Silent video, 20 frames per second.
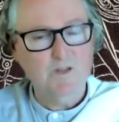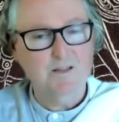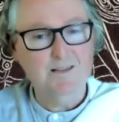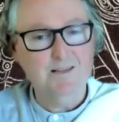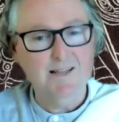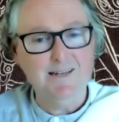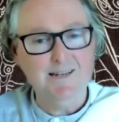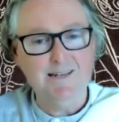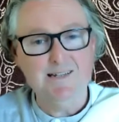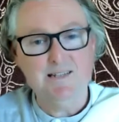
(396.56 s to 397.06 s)

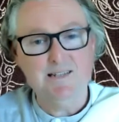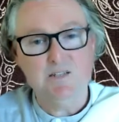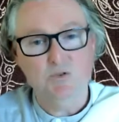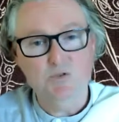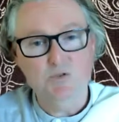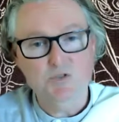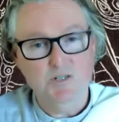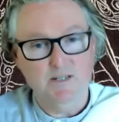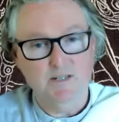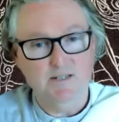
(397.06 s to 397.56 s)
And in
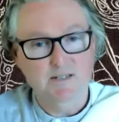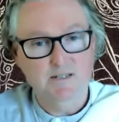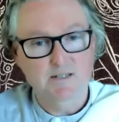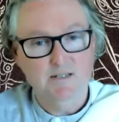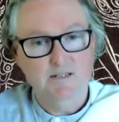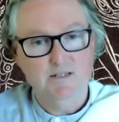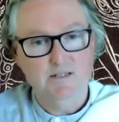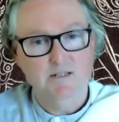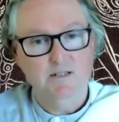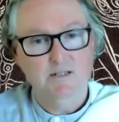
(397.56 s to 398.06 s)
Dzogchen,
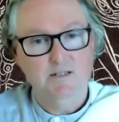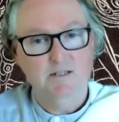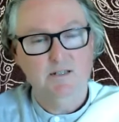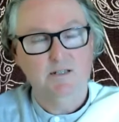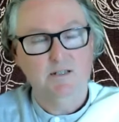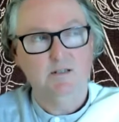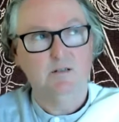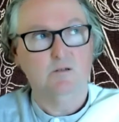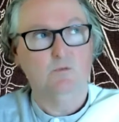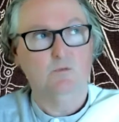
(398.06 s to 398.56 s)

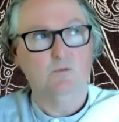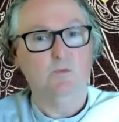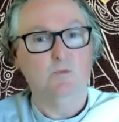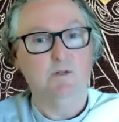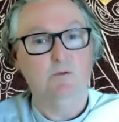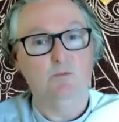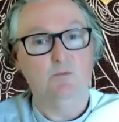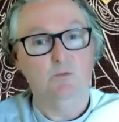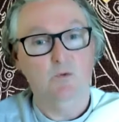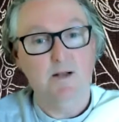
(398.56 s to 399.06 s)

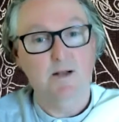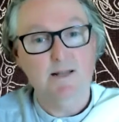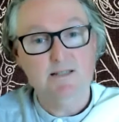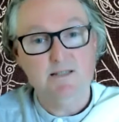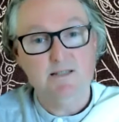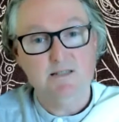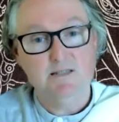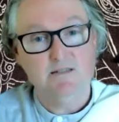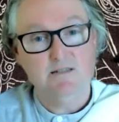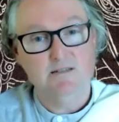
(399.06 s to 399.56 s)
we
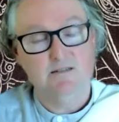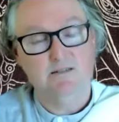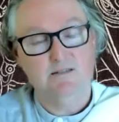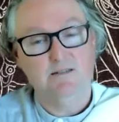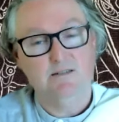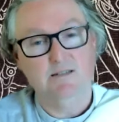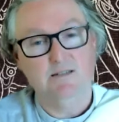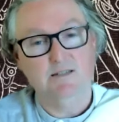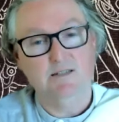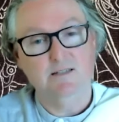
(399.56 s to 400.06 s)
rest
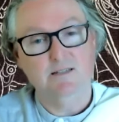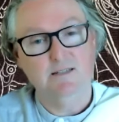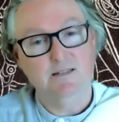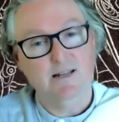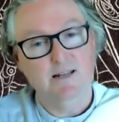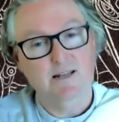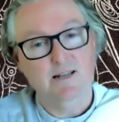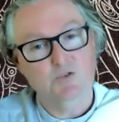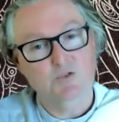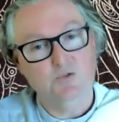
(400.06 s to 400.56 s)
in the
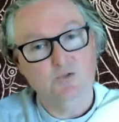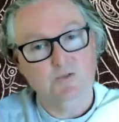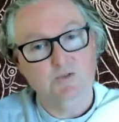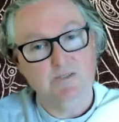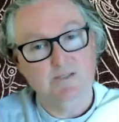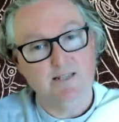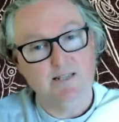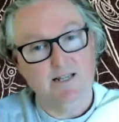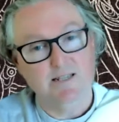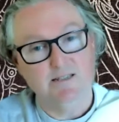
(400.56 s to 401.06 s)
natural
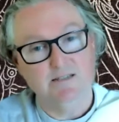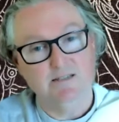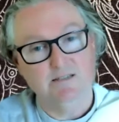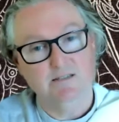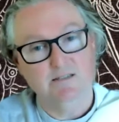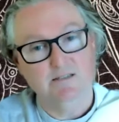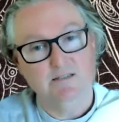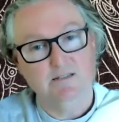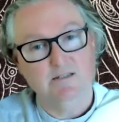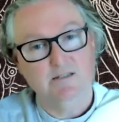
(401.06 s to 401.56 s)
state
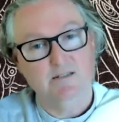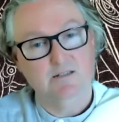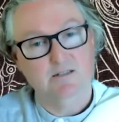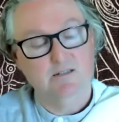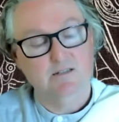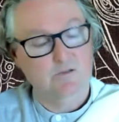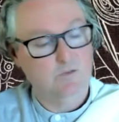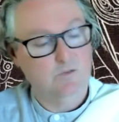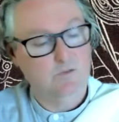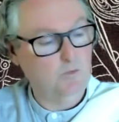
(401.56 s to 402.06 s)

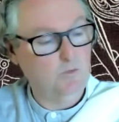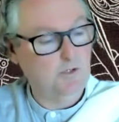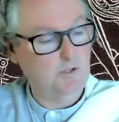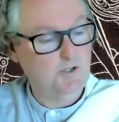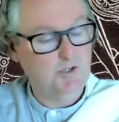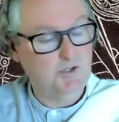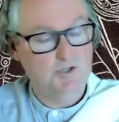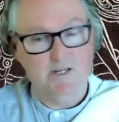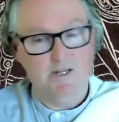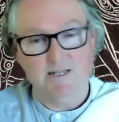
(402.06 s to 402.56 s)

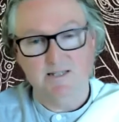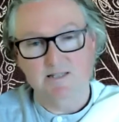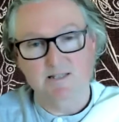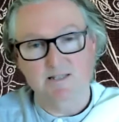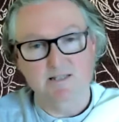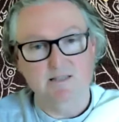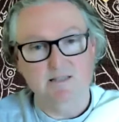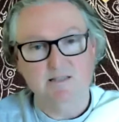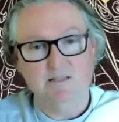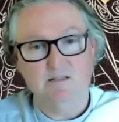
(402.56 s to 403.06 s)
which has
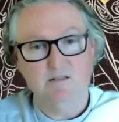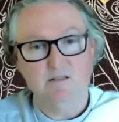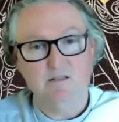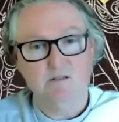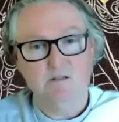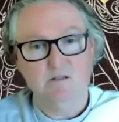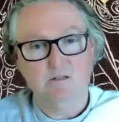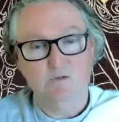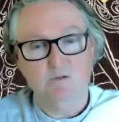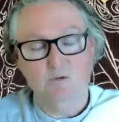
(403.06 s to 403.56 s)
these
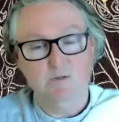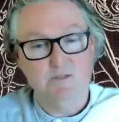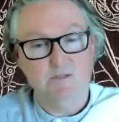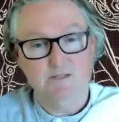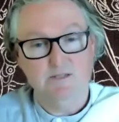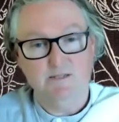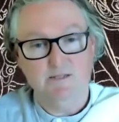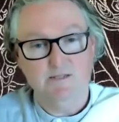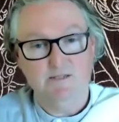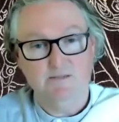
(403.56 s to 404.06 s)

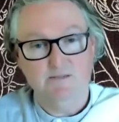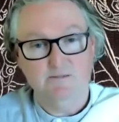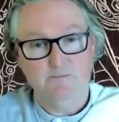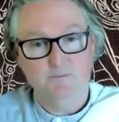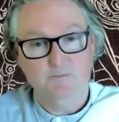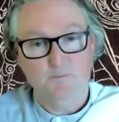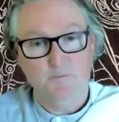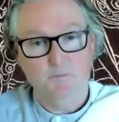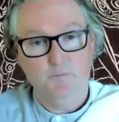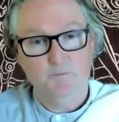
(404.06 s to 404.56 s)
qualities.
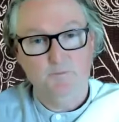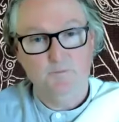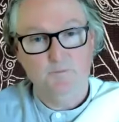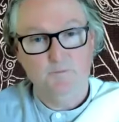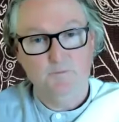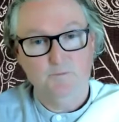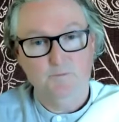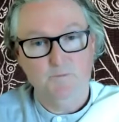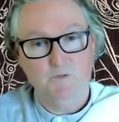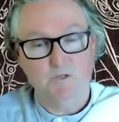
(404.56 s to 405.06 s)

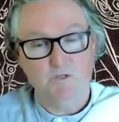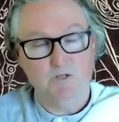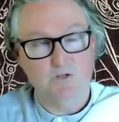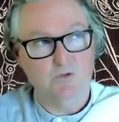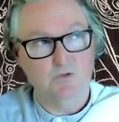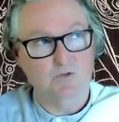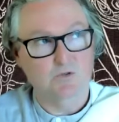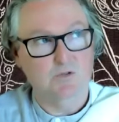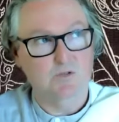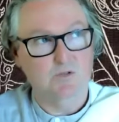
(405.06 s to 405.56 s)

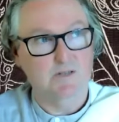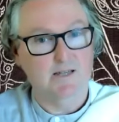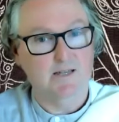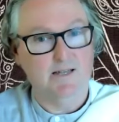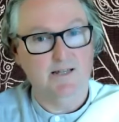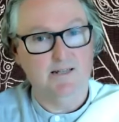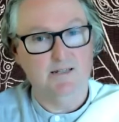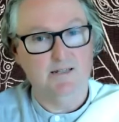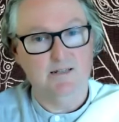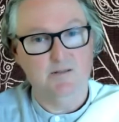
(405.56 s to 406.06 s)
So
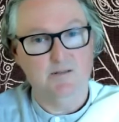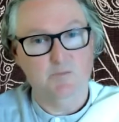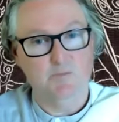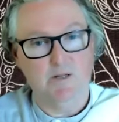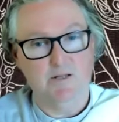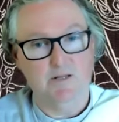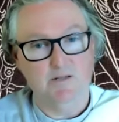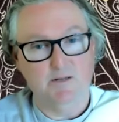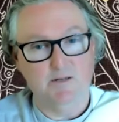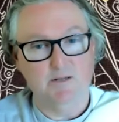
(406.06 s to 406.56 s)
at
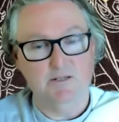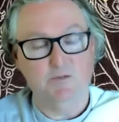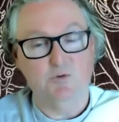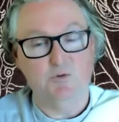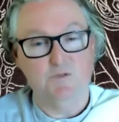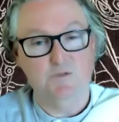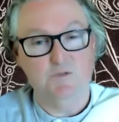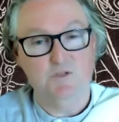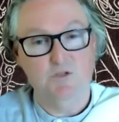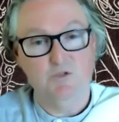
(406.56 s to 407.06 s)
the
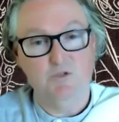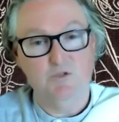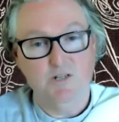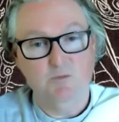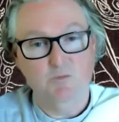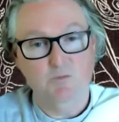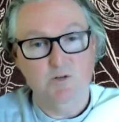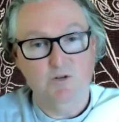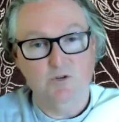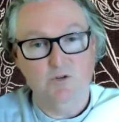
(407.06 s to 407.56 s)
bottom of
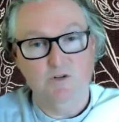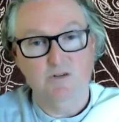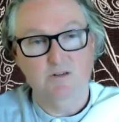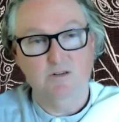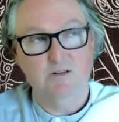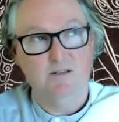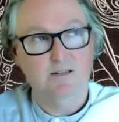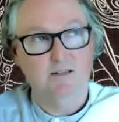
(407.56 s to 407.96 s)
Dzogchen, we're not